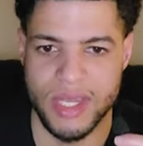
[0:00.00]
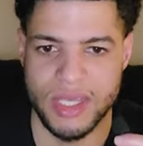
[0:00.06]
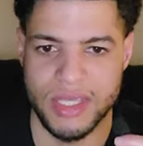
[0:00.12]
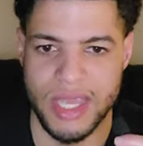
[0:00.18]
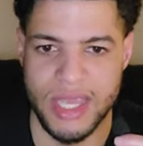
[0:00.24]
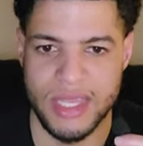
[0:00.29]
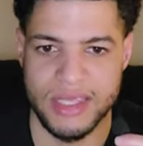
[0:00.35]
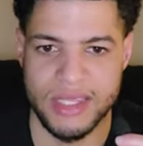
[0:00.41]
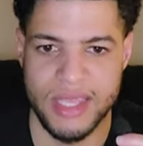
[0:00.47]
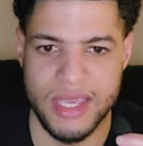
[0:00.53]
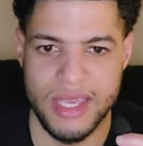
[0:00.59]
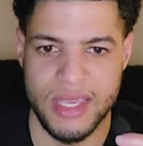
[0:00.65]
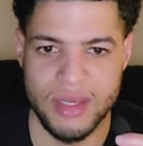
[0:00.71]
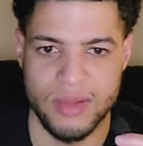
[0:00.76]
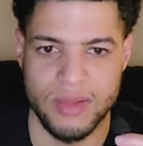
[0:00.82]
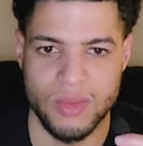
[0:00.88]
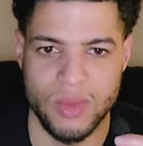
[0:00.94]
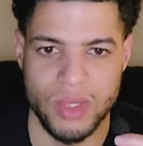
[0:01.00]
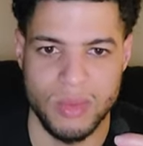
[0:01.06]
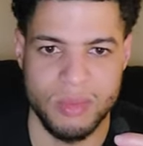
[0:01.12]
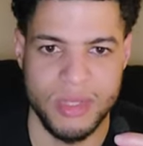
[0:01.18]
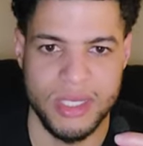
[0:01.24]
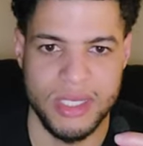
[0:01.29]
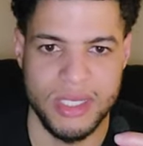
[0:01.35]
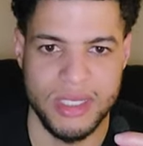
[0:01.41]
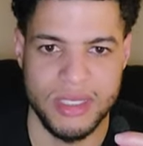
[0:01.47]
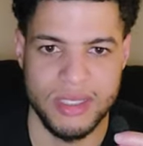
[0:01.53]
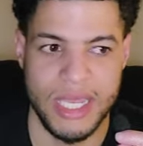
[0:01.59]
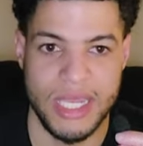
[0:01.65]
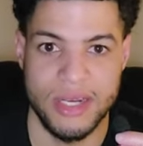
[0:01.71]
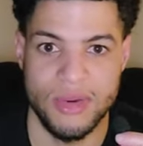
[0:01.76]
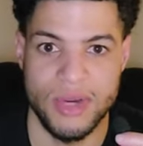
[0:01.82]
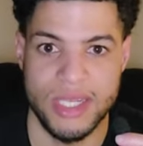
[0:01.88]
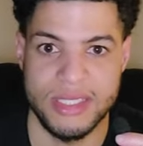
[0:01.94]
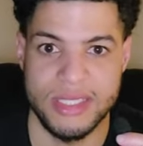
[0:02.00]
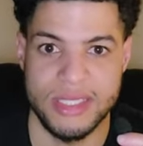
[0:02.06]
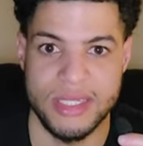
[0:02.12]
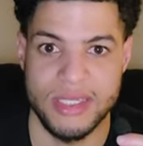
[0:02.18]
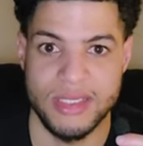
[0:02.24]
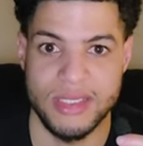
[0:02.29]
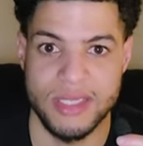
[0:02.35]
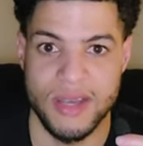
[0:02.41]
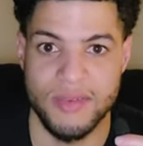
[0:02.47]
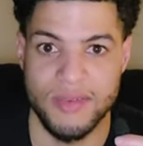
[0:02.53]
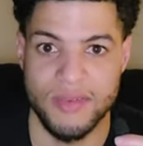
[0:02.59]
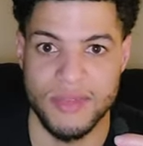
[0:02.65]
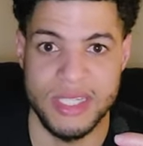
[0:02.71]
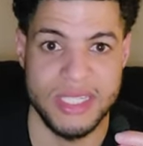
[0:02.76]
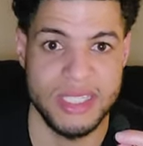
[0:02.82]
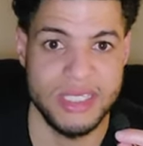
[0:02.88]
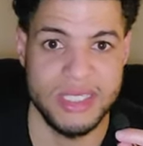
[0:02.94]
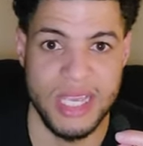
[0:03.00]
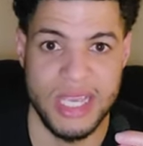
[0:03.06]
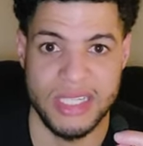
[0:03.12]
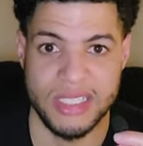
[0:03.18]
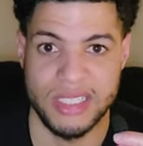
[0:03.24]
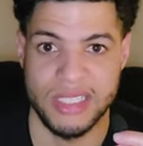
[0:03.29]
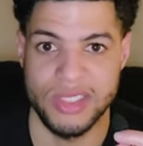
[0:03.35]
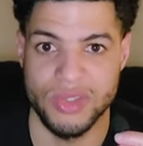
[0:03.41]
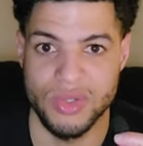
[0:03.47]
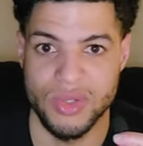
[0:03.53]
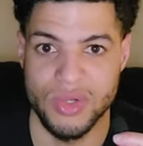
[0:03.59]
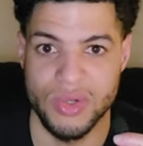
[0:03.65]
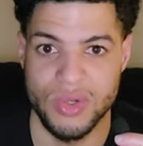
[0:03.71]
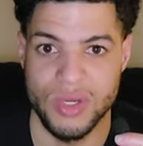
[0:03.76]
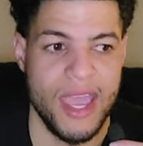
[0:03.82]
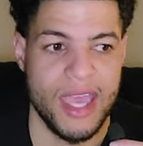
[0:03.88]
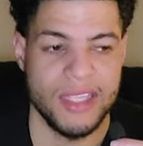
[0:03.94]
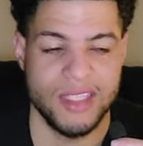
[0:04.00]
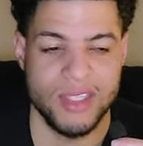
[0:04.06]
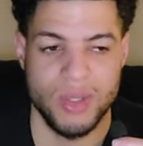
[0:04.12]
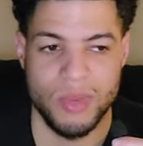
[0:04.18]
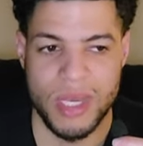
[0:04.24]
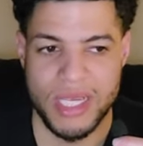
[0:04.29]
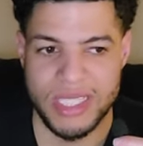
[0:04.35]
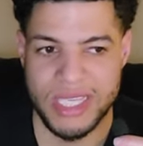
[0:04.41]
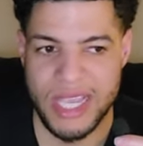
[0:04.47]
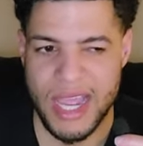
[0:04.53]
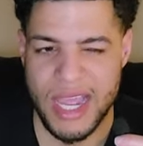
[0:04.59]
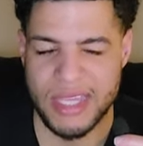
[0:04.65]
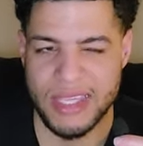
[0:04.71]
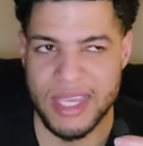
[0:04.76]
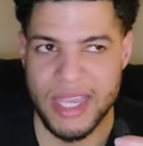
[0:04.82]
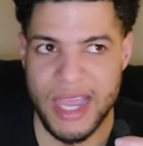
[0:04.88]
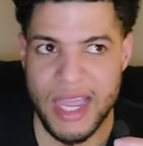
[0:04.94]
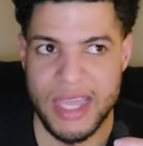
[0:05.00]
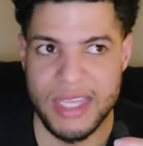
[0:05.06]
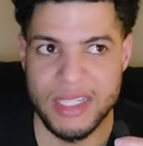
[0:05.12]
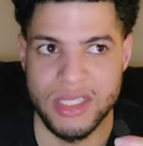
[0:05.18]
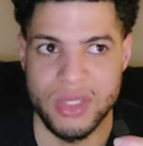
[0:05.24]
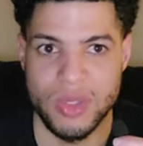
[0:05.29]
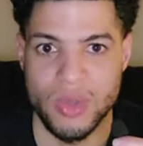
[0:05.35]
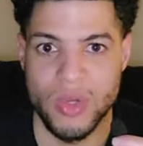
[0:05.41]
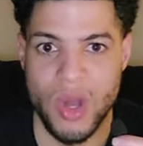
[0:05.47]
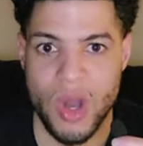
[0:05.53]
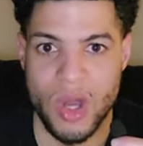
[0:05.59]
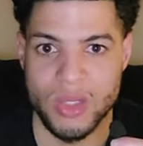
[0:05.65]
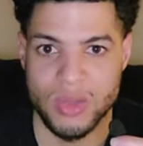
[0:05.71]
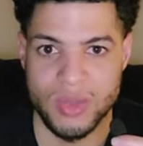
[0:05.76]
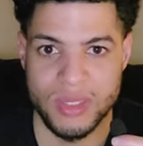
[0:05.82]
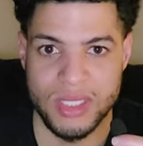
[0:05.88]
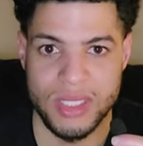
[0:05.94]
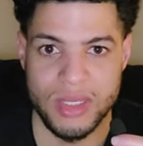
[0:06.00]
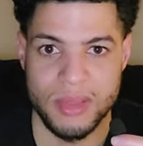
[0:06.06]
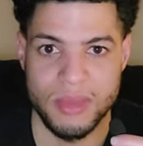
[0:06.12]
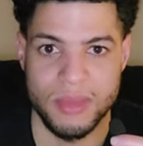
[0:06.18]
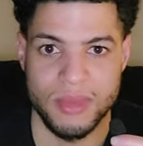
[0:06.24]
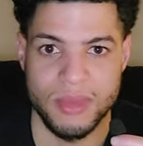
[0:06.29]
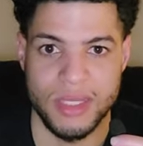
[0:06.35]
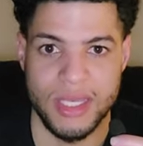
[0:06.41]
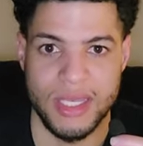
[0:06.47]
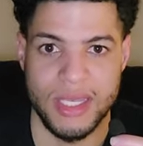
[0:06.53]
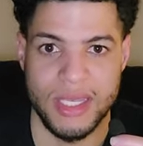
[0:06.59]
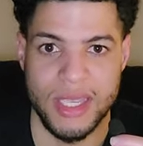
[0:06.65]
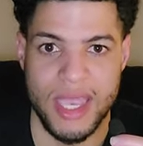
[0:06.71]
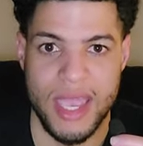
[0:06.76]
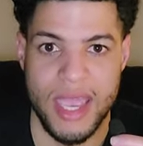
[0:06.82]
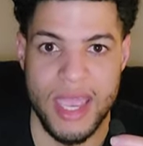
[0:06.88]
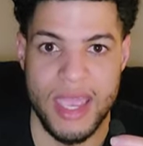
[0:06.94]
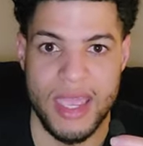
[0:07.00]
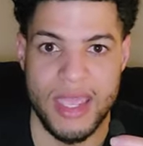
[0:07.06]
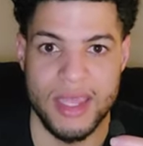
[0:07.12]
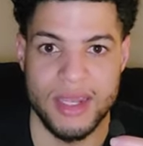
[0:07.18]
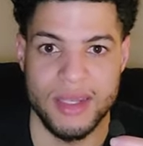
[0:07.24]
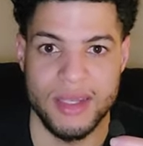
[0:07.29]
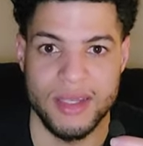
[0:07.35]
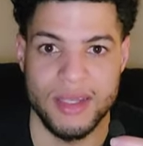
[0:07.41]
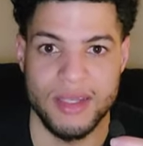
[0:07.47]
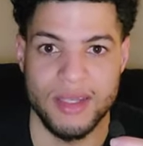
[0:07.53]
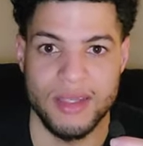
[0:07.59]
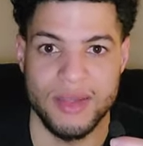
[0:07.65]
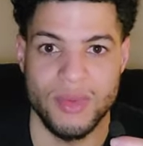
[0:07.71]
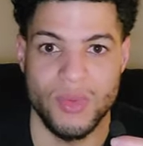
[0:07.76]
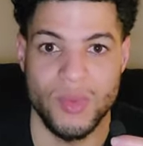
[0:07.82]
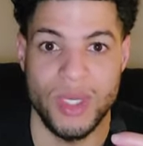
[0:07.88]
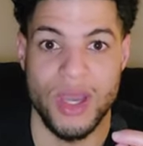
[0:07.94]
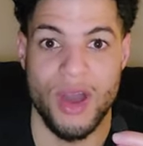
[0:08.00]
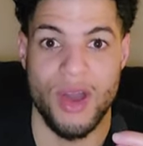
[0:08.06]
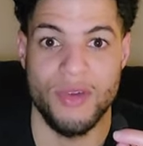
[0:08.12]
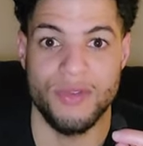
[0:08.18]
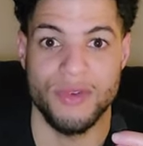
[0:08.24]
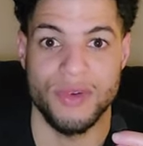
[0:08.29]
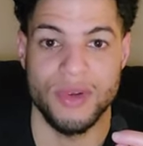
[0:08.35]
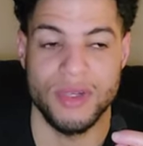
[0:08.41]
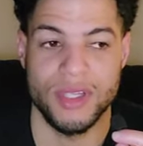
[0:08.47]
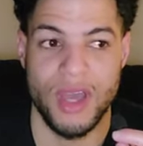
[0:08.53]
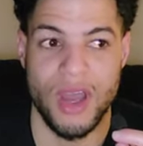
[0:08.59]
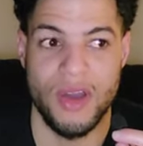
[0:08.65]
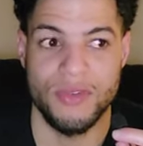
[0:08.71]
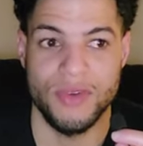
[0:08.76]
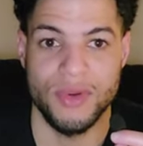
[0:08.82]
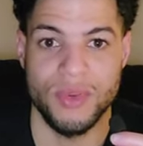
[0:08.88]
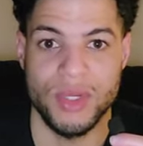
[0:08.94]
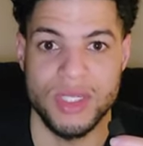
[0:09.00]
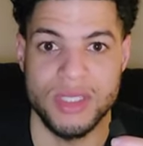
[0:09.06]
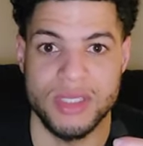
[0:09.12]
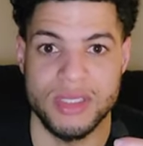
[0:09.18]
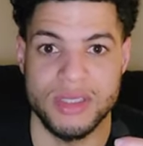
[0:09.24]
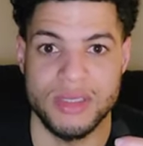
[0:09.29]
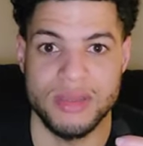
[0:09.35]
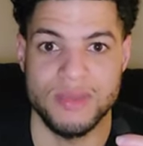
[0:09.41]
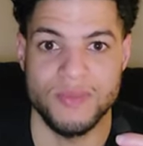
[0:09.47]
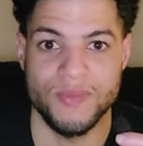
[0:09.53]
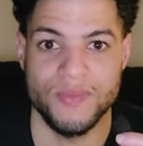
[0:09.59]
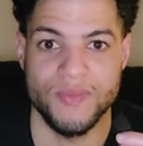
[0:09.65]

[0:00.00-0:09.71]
like that that would be interested in stuff if this is actually true. And so basically, I think I had two calls with him, and we offer the offer was